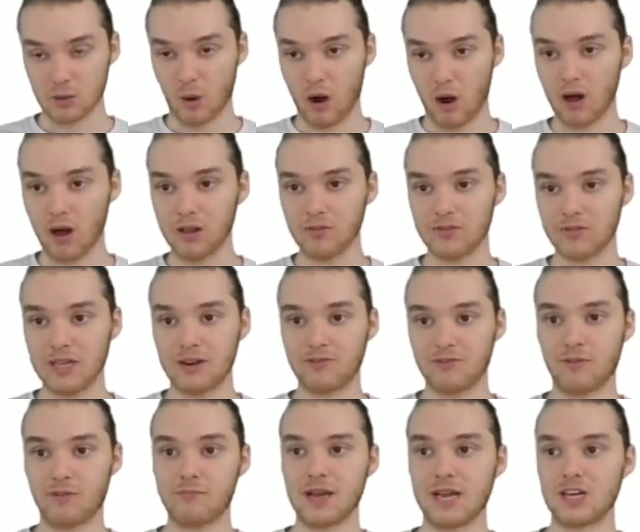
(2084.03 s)
So all of the
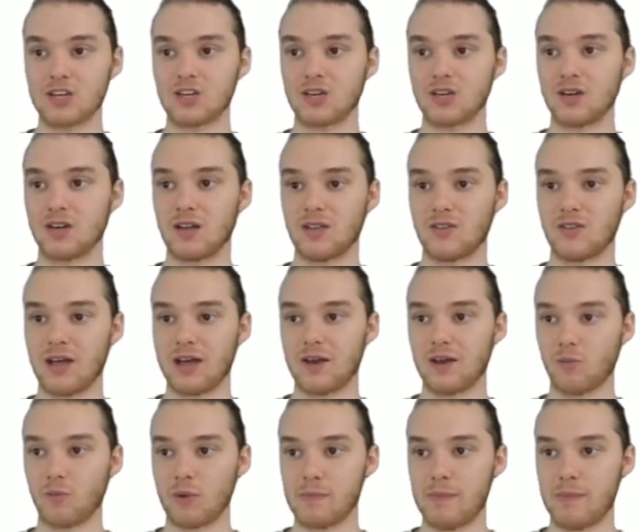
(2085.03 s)
information
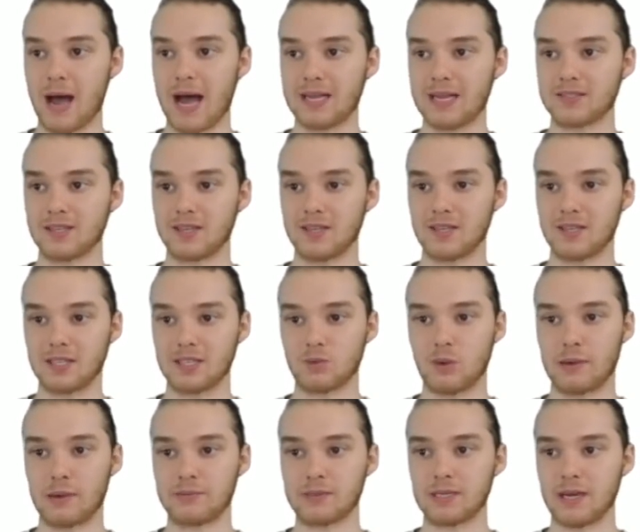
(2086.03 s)
that we pass into this
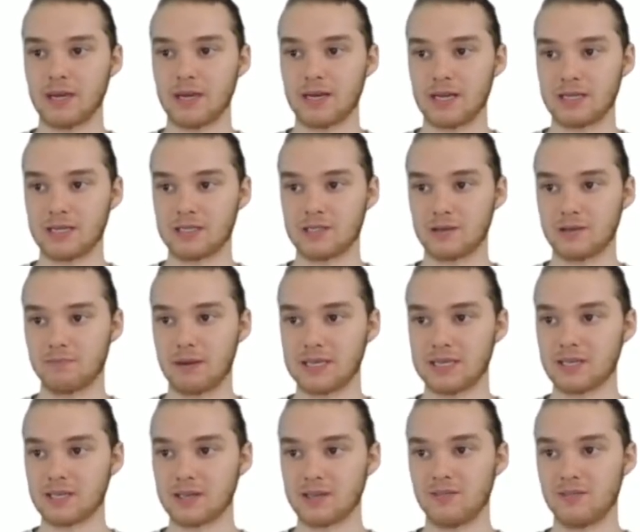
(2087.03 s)
website is
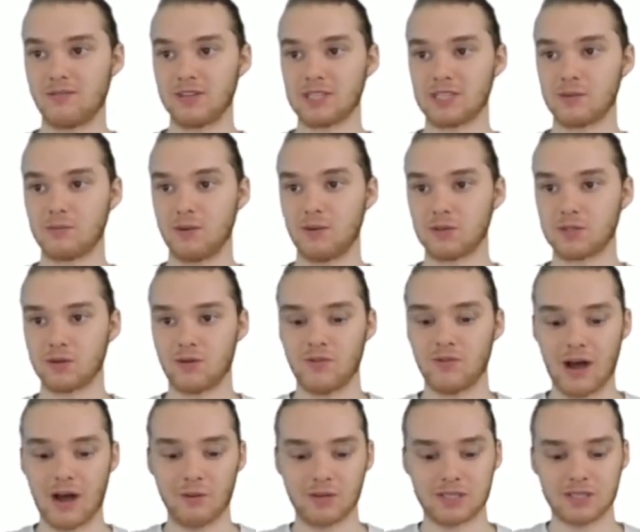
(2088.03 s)
basically visible. So
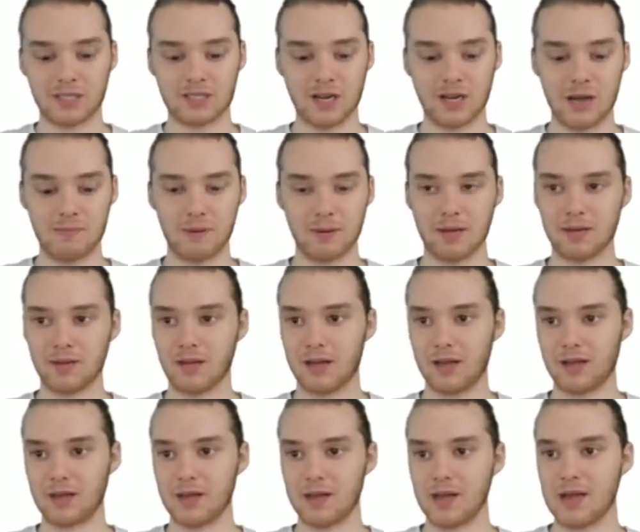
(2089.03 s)
if I was to type in
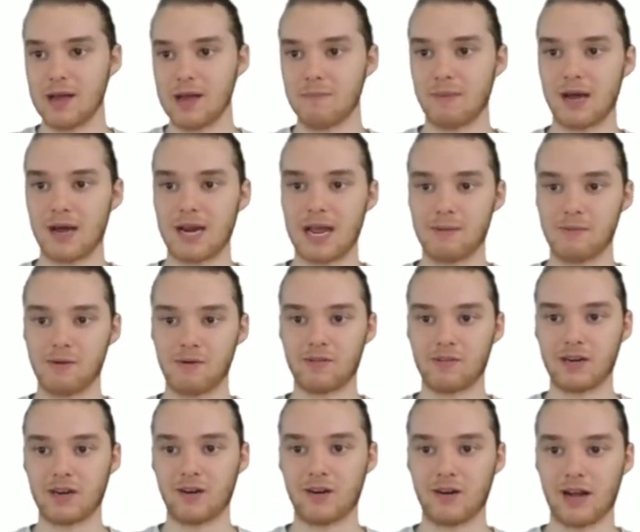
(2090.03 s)
like my name
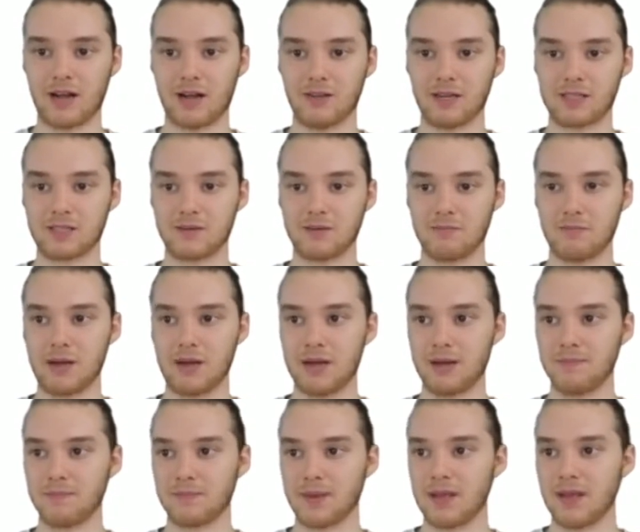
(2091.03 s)
over here and I click
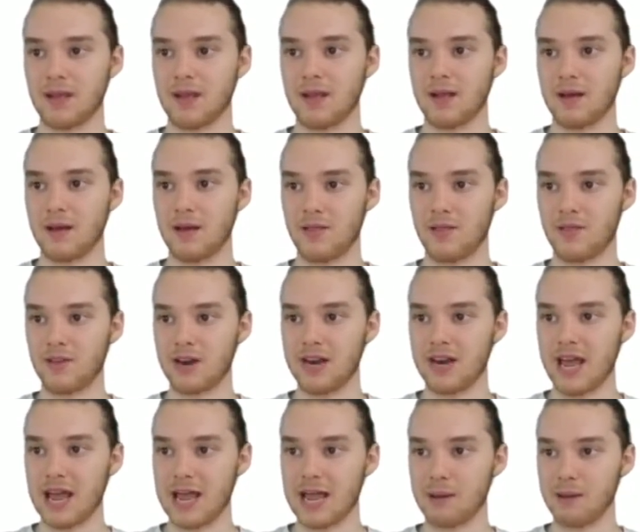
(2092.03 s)
submit, the
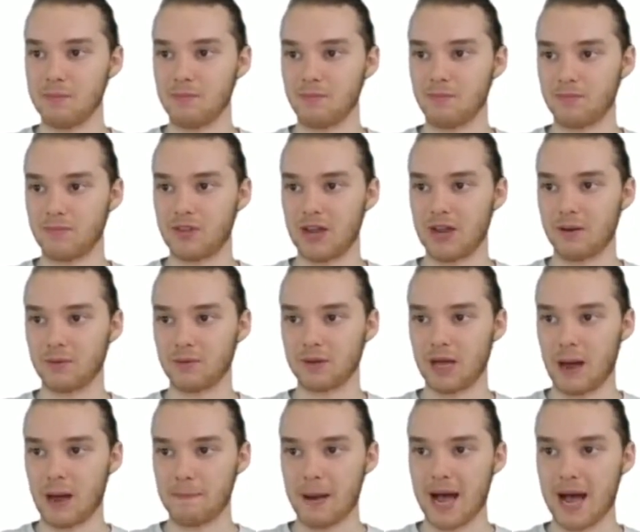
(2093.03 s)
name
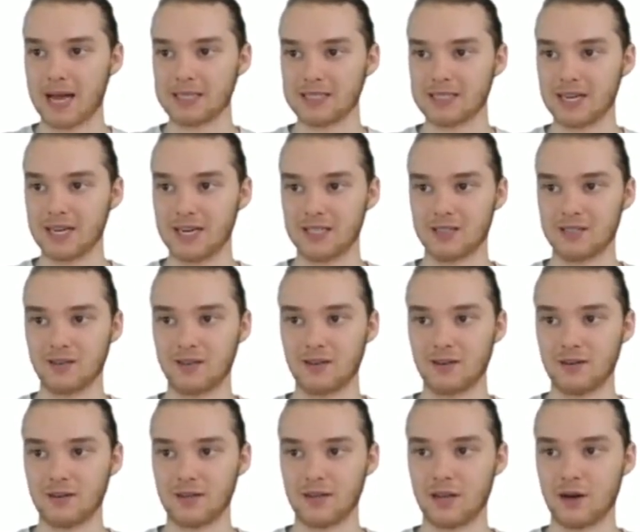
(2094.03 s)
that got passed in is
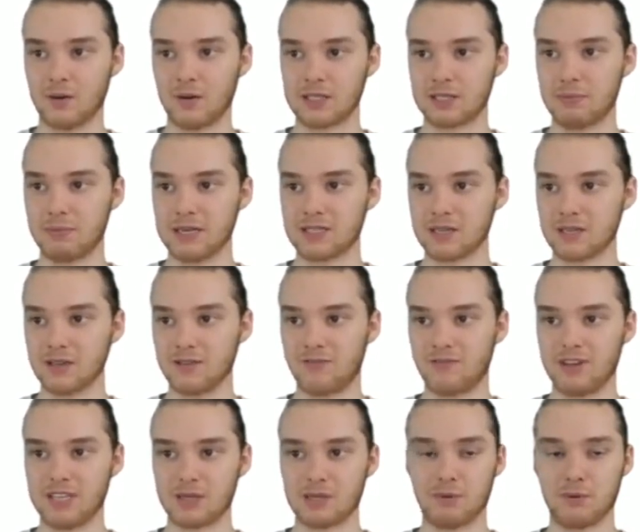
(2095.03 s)
that, it's basically
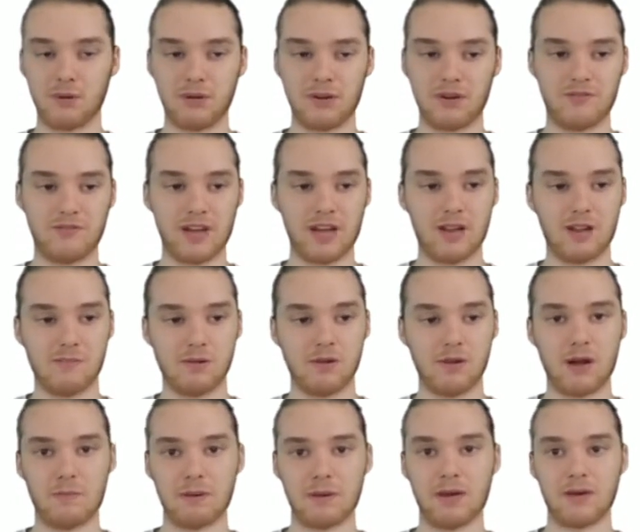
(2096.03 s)
visible and
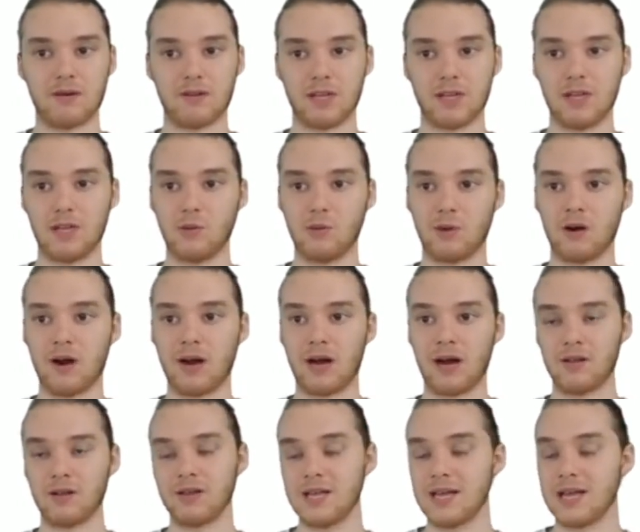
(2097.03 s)
available up here in the
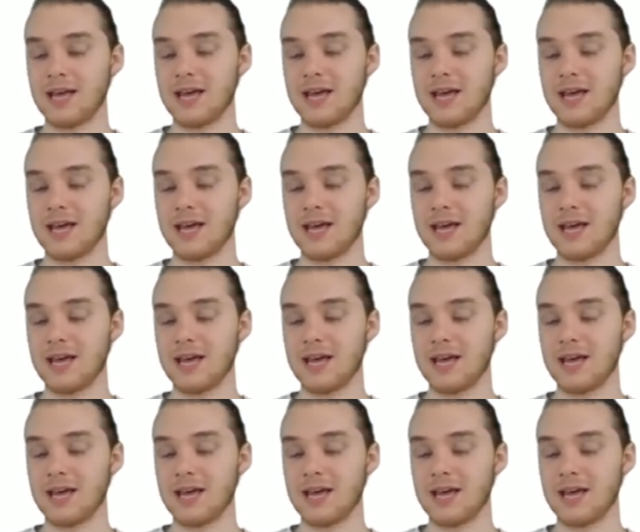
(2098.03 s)
URL.